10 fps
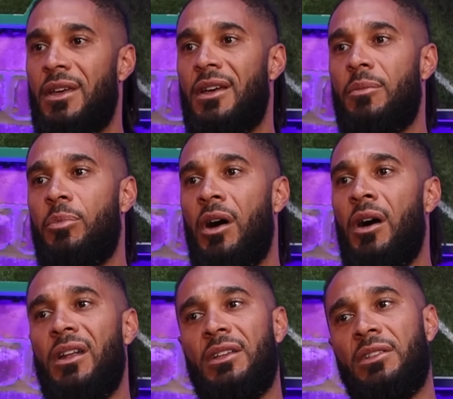he? Yeah, but
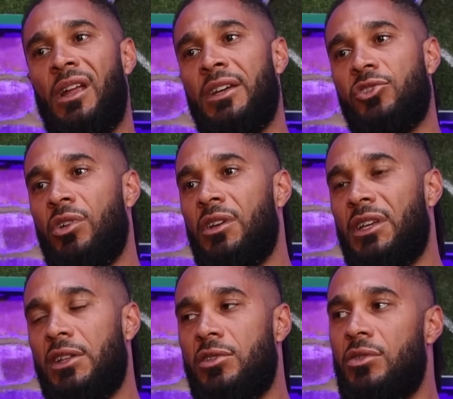I, listen, I ain't
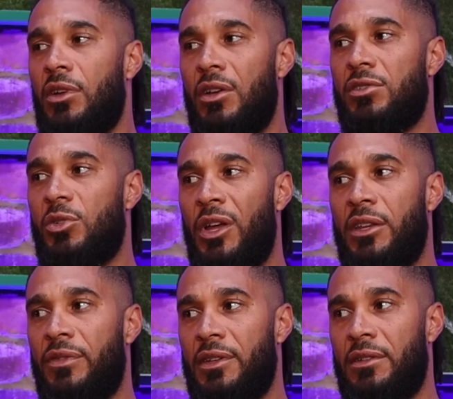trying to get too close to
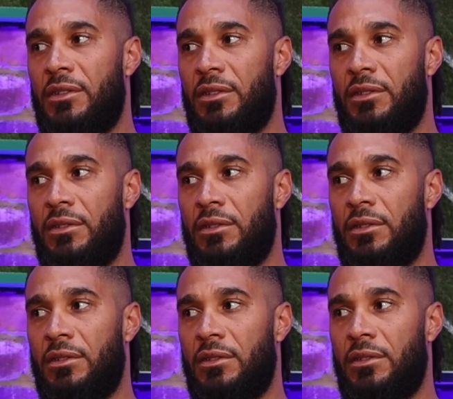anything
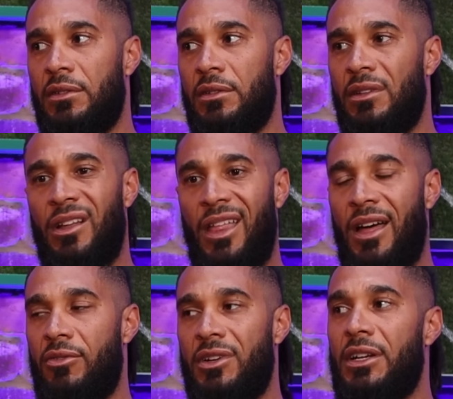like
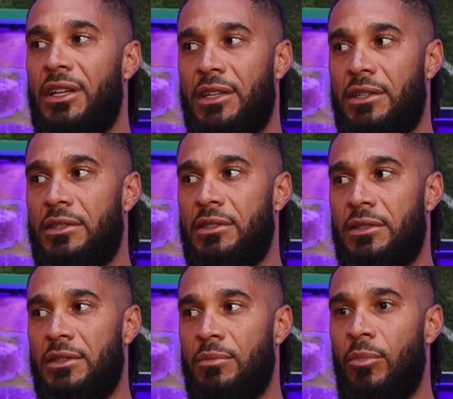that. Really,
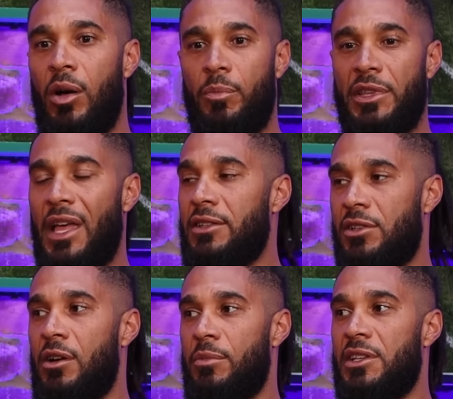might be
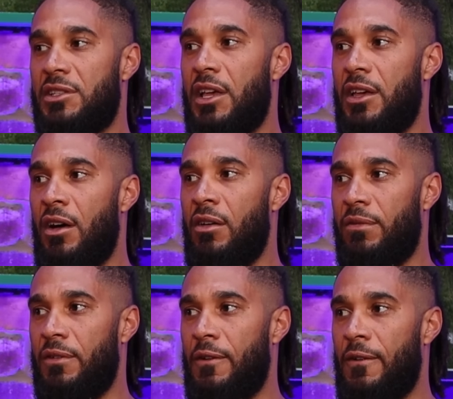that time they set it
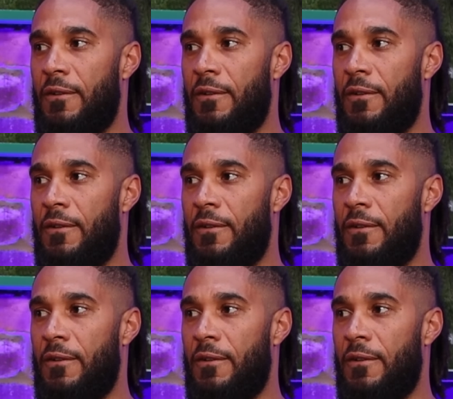off.